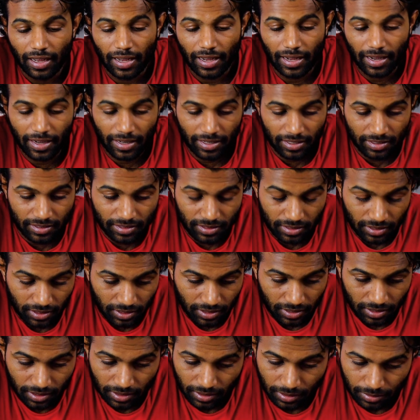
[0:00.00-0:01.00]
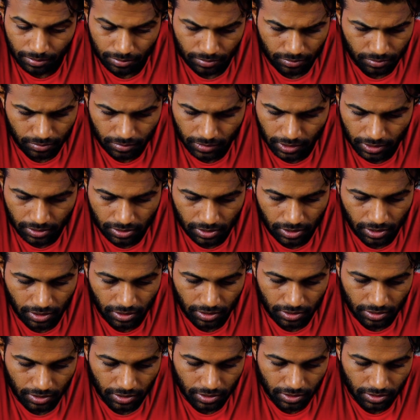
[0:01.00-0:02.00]
And let's say
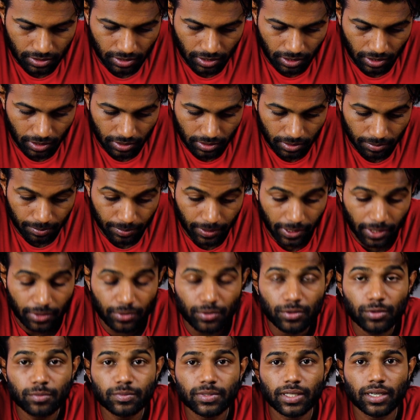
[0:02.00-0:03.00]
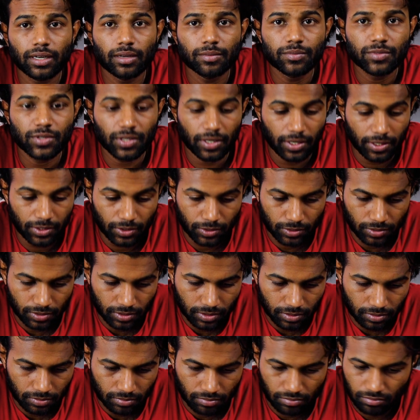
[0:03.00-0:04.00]
this is the bedroom that I'm trying
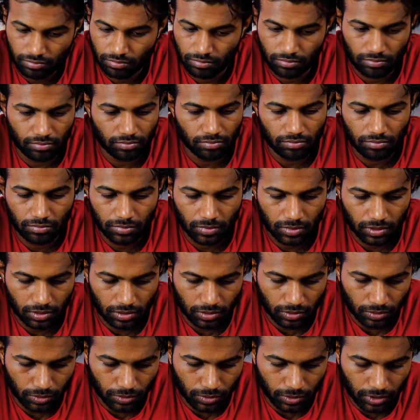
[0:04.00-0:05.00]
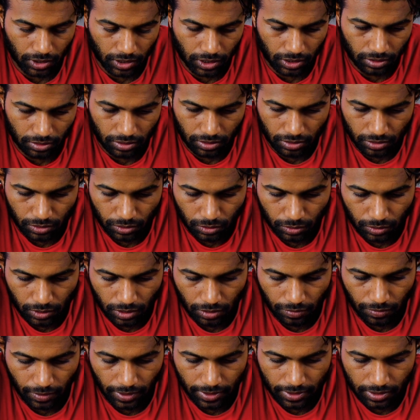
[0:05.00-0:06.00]
to connect this to.
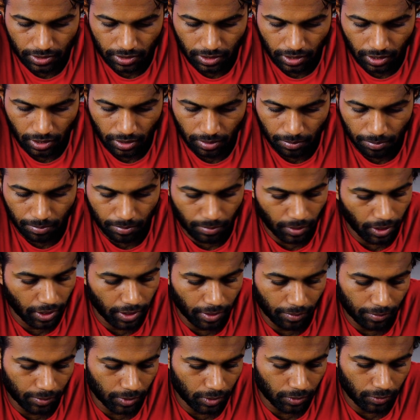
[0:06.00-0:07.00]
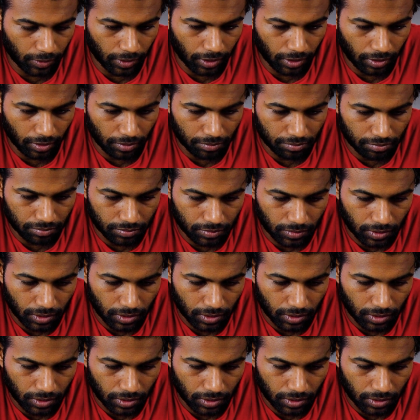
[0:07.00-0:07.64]
Device name, my Air Purifier,